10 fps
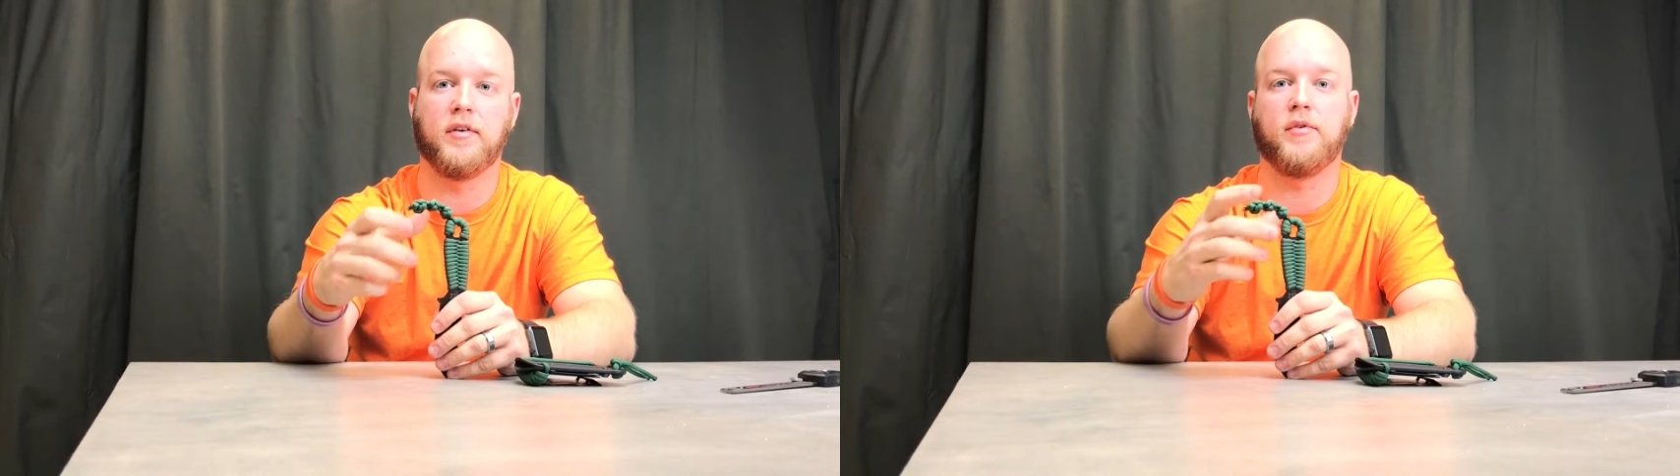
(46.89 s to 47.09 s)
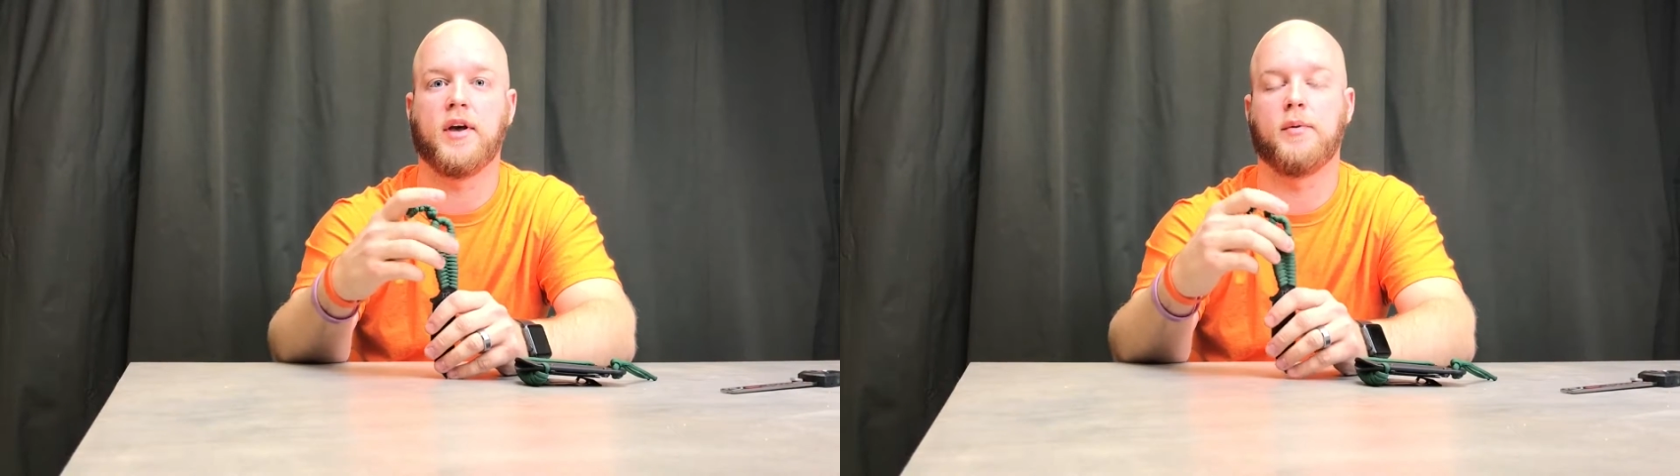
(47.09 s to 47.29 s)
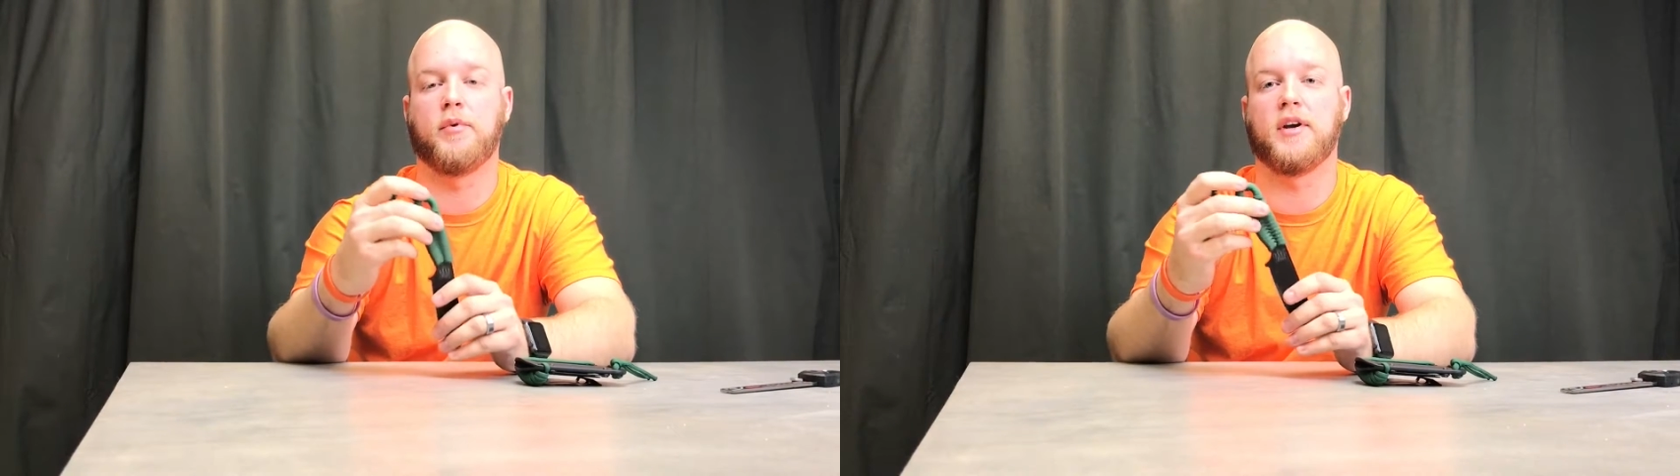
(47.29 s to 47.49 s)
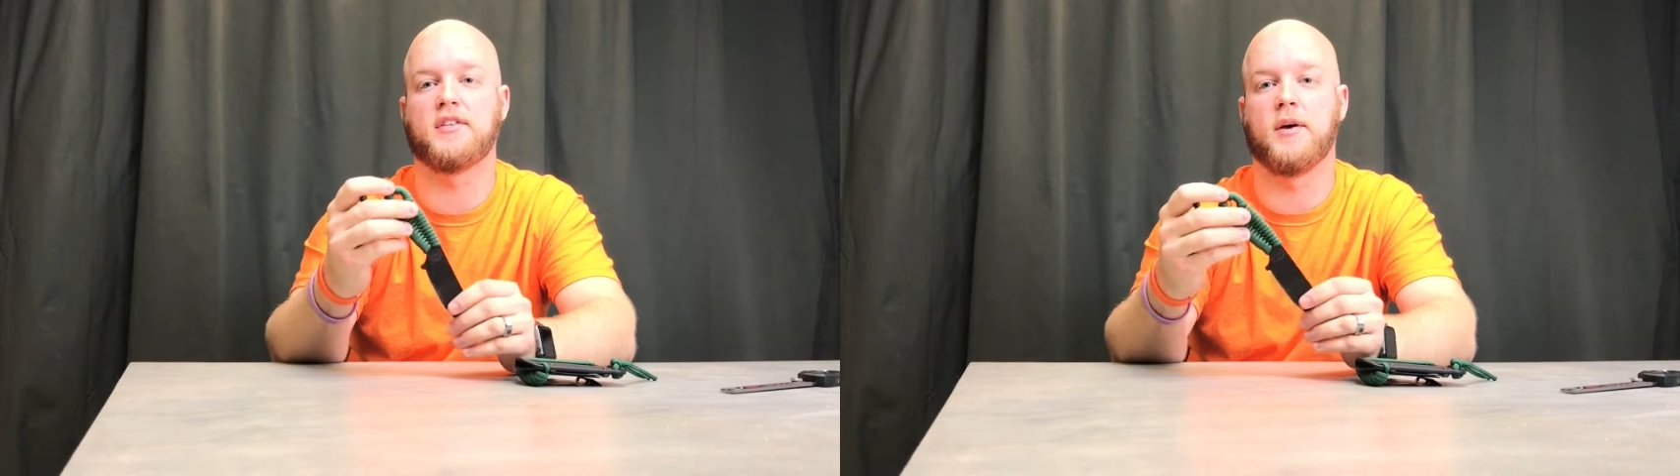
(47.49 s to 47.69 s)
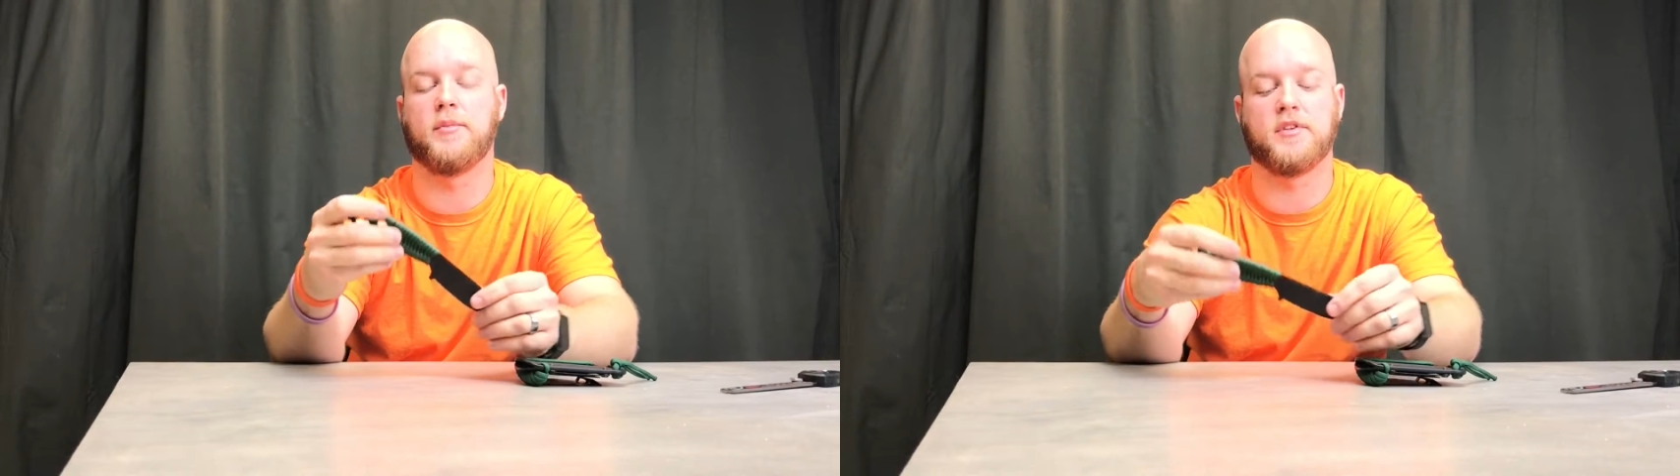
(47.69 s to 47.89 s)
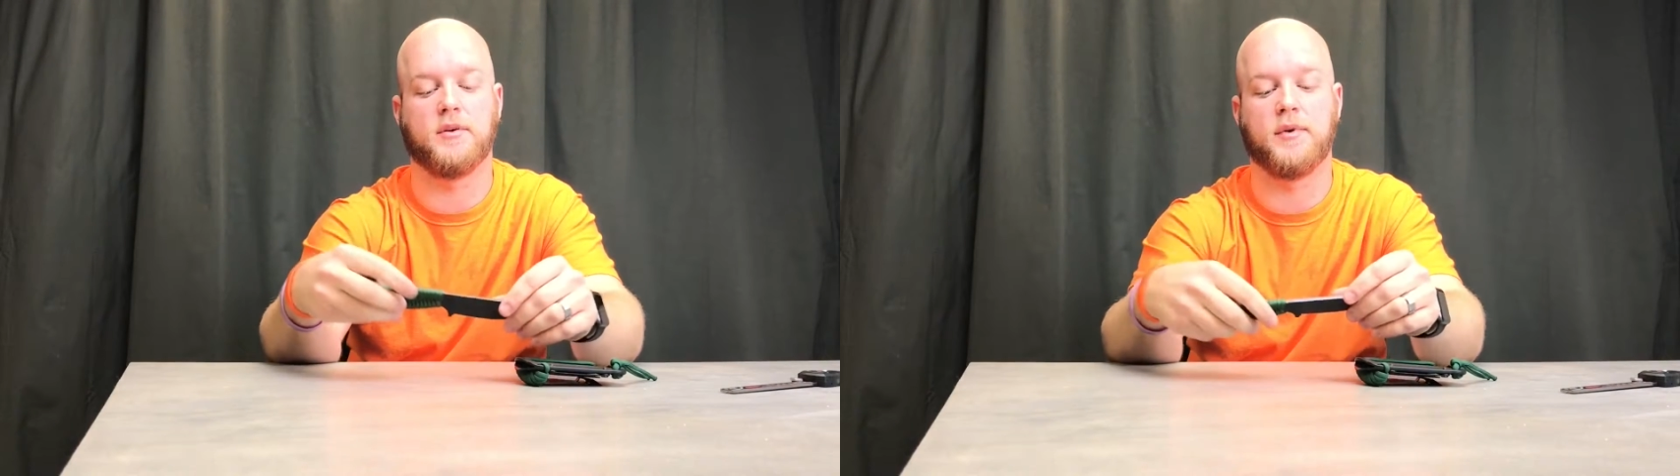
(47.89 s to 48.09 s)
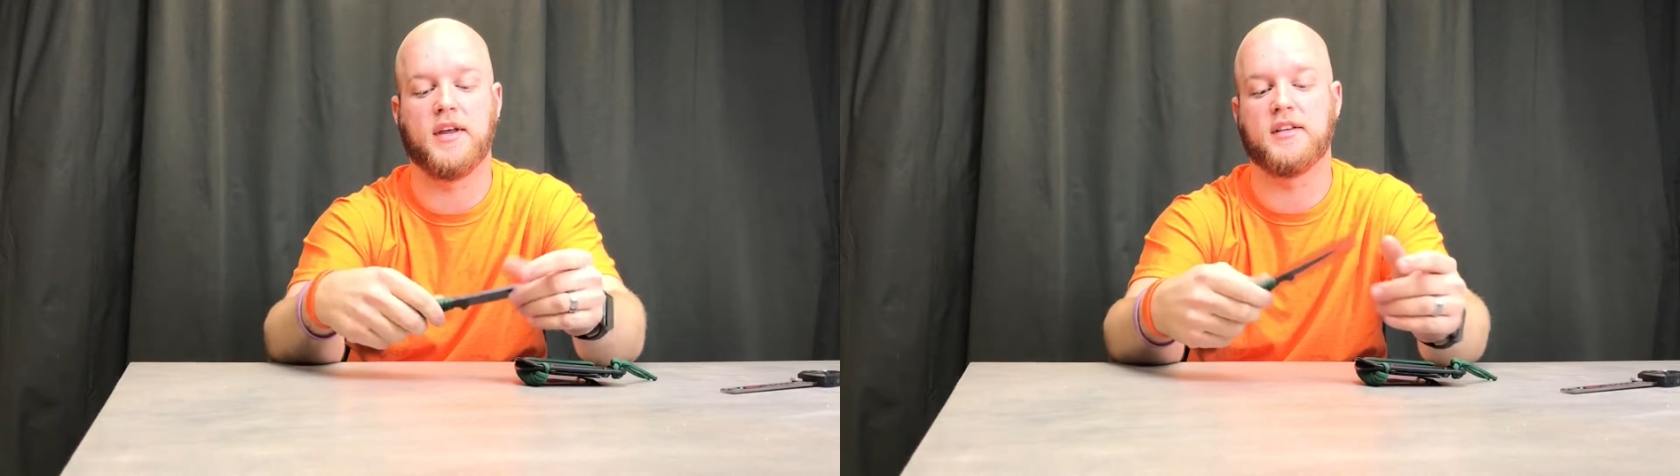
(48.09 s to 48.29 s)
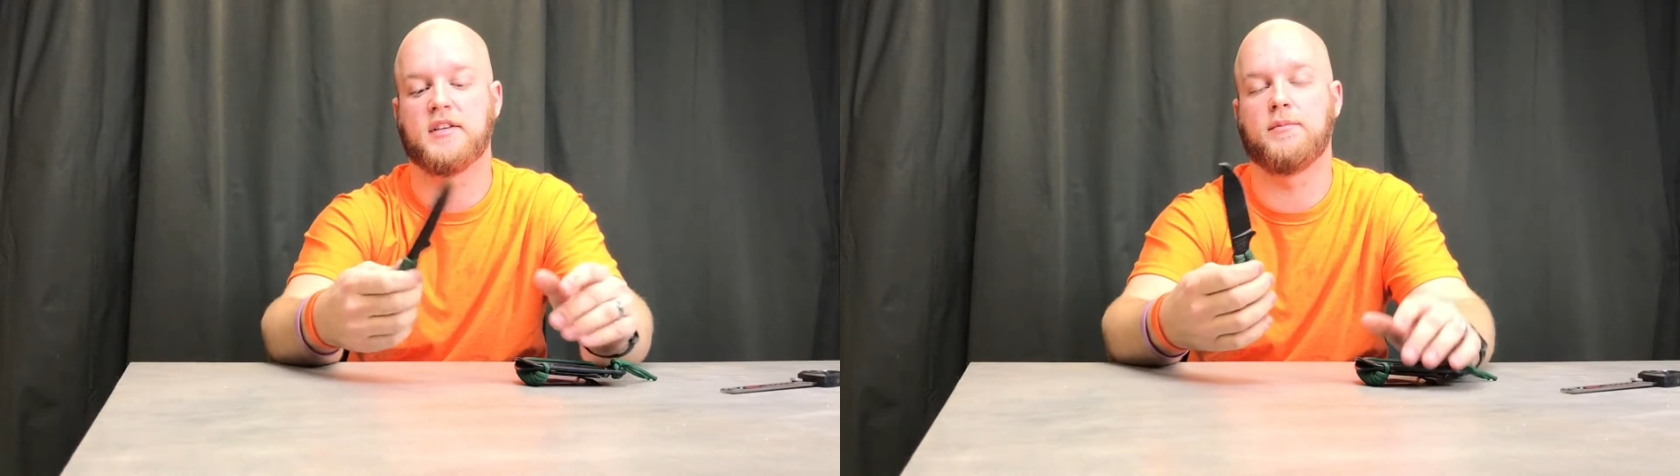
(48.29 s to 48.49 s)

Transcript: If we got to break something, somebody gets